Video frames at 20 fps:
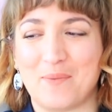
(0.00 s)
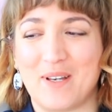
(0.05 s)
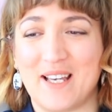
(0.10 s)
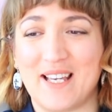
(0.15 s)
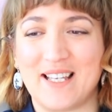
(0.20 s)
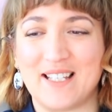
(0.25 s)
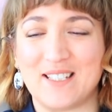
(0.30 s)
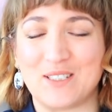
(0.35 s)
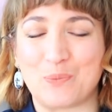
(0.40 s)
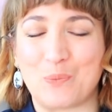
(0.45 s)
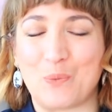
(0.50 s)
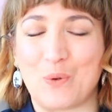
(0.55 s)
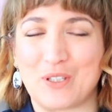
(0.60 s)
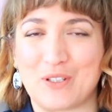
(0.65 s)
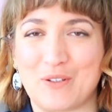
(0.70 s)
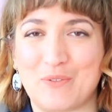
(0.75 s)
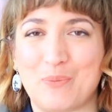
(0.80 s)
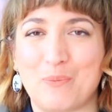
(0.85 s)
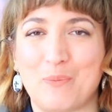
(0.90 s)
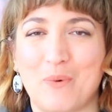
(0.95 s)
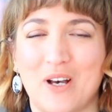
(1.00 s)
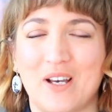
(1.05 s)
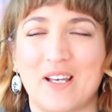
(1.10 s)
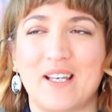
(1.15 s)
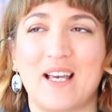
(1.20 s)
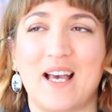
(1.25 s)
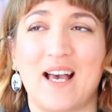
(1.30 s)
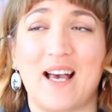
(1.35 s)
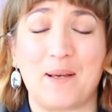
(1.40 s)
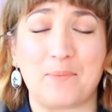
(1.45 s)
It is one of
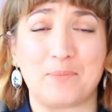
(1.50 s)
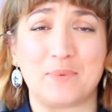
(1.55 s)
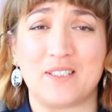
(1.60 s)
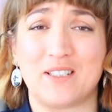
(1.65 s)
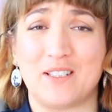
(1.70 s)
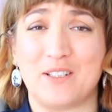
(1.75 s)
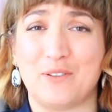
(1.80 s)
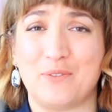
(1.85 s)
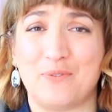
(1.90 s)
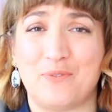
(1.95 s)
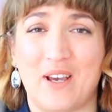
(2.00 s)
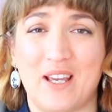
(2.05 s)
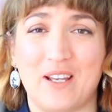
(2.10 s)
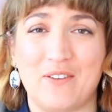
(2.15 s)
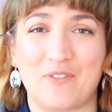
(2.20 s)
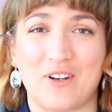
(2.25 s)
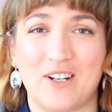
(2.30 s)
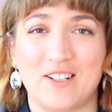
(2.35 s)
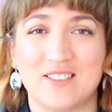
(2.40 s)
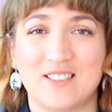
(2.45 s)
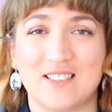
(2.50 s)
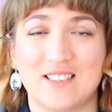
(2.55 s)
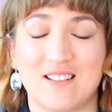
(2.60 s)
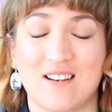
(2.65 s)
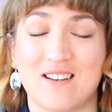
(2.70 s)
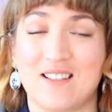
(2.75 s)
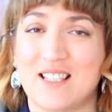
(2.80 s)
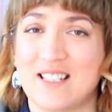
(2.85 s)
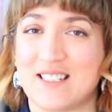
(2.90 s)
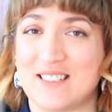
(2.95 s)
my absolute favourites and
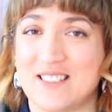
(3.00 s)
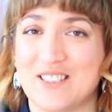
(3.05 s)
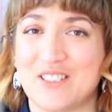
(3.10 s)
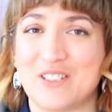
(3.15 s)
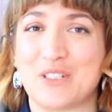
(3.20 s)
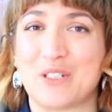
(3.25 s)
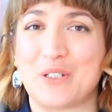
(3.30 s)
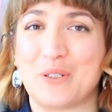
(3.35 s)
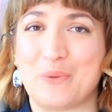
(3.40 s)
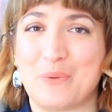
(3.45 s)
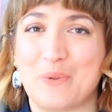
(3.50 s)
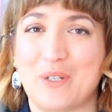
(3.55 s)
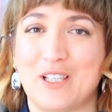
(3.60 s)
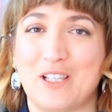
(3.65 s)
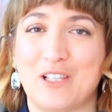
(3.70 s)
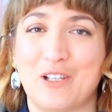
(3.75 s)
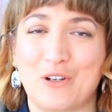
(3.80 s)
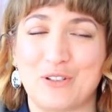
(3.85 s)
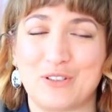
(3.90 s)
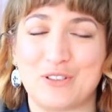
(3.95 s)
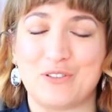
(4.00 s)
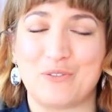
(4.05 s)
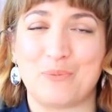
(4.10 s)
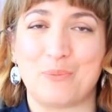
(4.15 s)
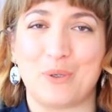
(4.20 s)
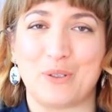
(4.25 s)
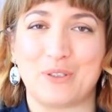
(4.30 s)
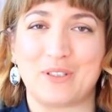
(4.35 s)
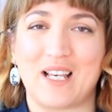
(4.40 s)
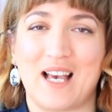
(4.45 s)
I listen to a lot
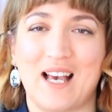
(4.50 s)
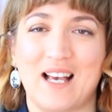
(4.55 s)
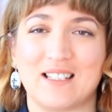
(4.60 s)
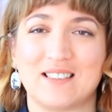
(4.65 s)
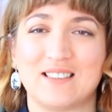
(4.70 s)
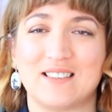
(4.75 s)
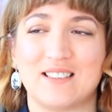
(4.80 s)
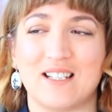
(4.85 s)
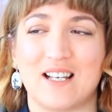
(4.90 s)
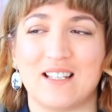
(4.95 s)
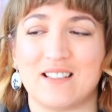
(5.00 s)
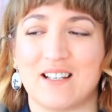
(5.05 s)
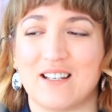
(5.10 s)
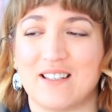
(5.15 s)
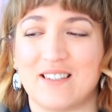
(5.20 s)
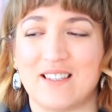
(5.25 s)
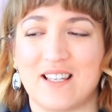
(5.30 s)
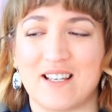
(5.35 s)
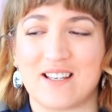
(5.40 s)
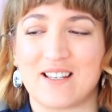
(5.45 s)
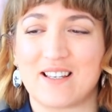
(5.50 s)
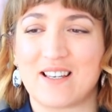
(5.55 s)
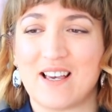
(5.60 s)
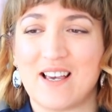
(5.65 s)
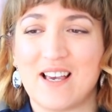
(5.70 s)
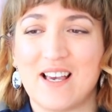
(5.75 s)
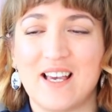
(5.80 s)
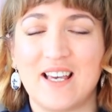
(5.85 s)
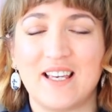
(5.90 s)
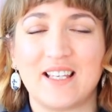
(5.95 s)
of podcasts and I think
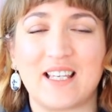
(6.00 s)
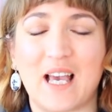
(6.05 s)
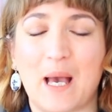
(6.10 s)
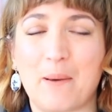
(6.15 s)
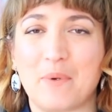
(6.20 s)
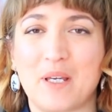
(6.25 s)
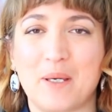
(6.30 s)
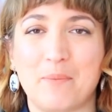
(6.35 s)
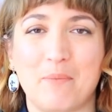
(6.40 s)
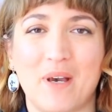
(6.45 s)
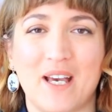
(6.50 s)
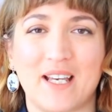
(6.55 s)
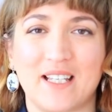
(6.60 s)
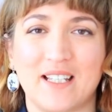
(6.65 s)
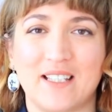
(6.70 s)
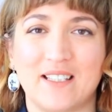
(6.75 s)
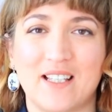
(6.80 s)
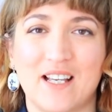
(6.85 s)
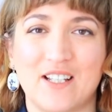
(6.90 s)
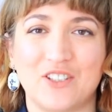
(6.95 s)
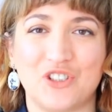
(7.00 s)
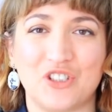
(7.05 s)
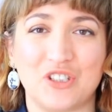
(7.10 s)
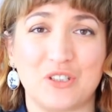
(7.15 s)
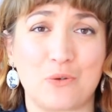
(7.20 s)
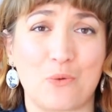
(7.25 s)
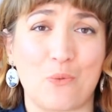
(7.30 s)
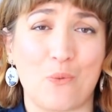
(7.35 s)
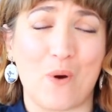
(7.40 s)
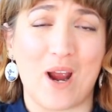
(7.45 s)
Gabby and Megan are
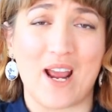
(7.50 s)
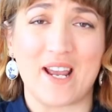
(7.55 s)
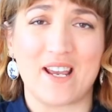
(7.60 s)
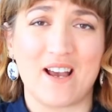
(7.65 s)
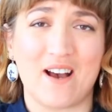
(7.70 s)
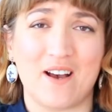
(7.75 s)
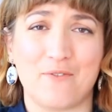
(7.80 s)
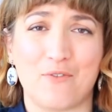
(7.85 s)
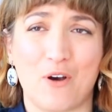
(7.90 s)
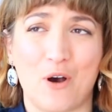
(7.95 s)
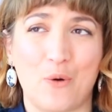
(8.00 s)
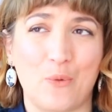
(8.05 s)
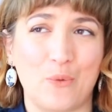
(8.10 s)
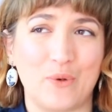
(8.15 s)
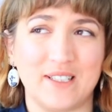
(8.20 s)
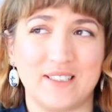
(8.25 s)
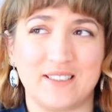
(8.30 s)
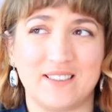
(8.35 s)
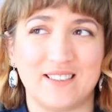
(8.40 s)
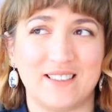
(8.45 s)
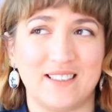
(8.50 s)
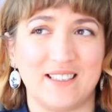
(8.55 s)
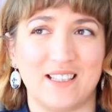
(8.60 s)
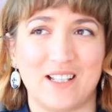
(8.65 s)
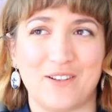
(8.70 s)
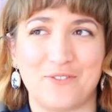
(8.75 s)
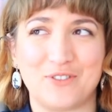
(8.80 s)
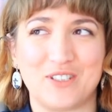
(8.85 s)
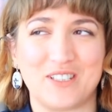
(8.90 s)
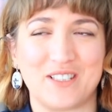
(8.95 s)
just great. I've always
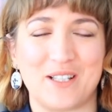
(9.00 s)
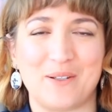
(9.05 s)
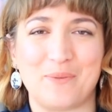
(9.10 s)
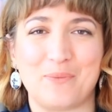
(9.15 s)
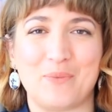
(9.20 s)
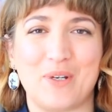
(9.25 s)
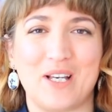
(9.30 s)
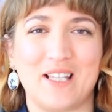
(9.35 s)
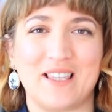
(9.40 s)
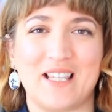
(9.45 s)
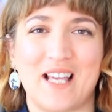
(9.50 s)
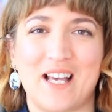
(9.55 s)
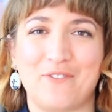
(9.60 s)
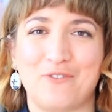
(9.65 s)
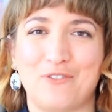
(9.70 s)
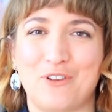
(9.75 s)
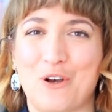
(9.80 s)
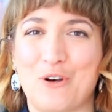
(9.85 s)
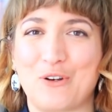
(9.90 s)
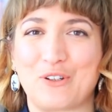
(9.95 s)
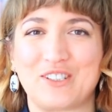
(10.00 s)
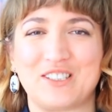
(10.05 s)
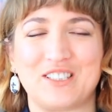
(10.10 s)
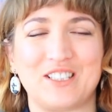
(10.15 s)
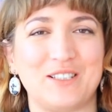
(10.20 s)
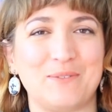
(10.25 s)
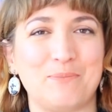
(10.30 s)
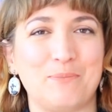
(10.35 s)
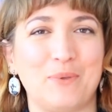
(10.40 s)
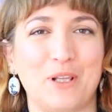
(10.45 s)
loved them and their vlogs
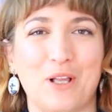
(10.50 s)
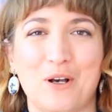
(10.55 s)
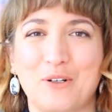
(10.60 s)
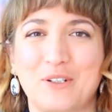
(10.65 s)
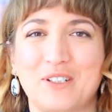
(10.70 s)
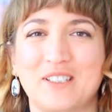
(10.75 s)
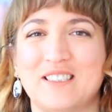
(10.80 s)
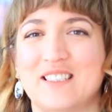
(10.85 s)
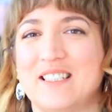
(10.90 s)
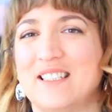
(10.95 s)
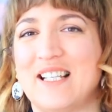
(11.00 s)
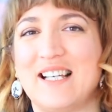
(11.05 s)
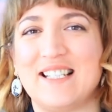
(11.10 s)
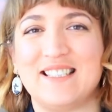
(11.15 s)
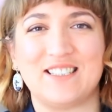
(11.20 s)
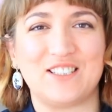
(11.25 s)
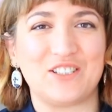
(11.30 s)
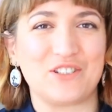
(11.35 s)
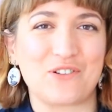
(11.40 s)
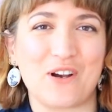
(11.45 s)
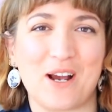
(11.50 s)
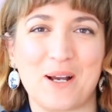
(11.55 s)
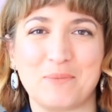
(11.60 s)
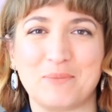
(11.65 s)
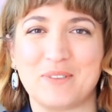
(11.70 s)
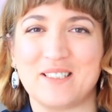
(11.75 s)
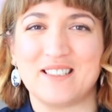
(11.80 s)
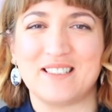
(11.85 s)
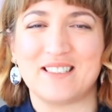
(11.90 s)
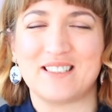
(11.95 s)
and blogs and
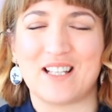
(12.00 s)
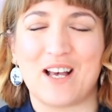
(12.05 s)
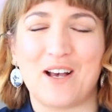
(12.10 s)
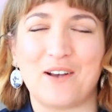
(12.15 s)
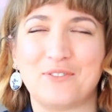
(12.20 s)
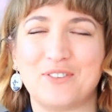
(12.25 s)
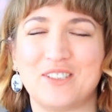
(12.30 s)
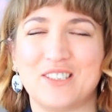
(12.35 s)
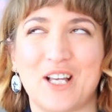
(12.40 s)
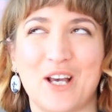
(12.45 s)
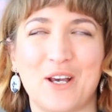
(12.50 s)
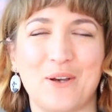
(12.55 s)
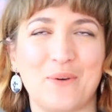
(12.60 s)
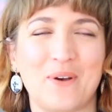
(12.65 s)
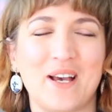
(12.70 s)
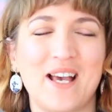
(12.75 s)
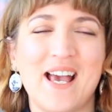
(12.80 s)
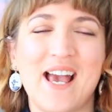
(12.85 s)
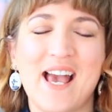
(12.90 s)
Instagrams and stuff. So